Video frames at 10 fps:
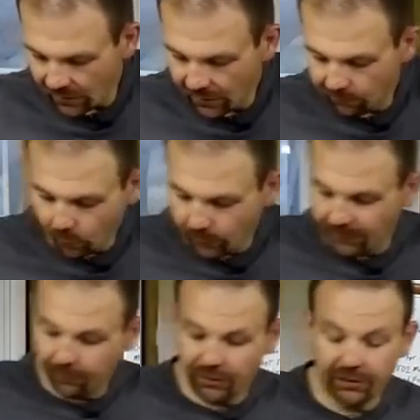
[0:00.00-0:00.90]
We'll be
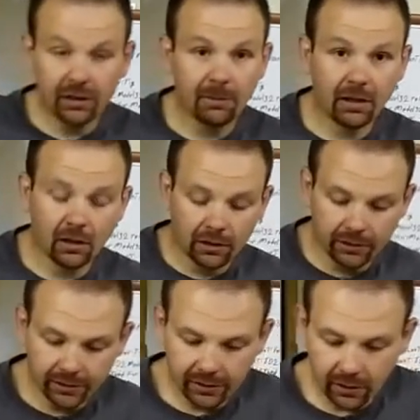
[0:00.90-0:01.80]
putting them in
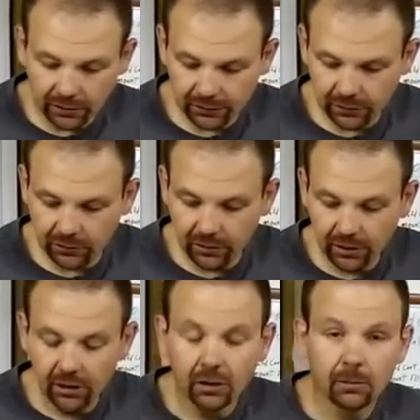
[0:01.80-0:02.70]
our little
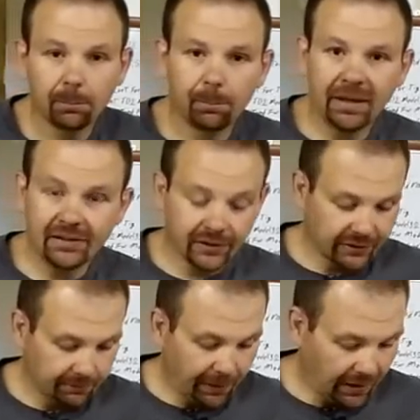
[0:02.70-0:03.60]
pieces
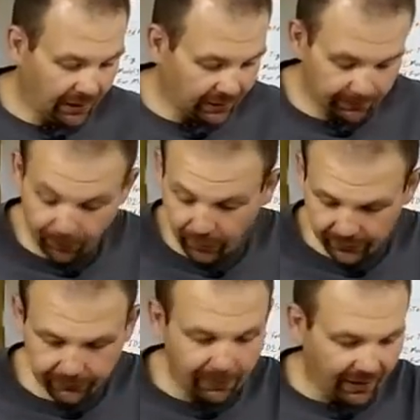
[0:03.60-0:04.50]
and
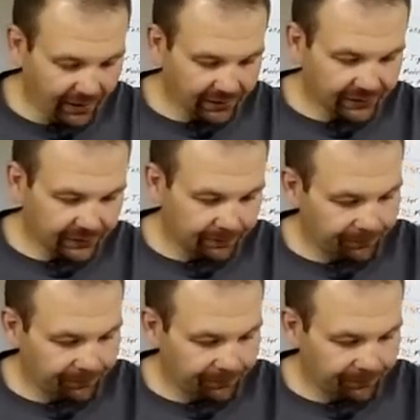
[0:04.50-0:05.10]
parts box.